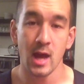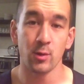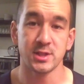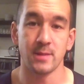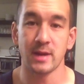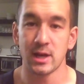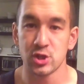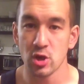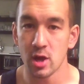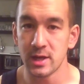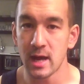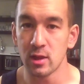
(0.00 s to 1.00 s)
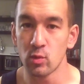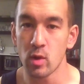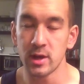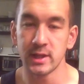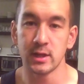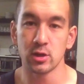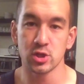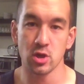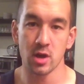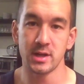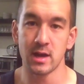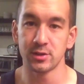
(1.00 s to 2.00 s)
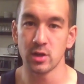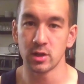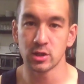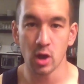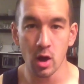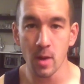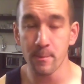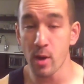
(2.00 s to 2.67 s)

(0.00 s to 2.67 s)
Hey, what's up guys? Sean Nalewanyj here, SeanNal.com,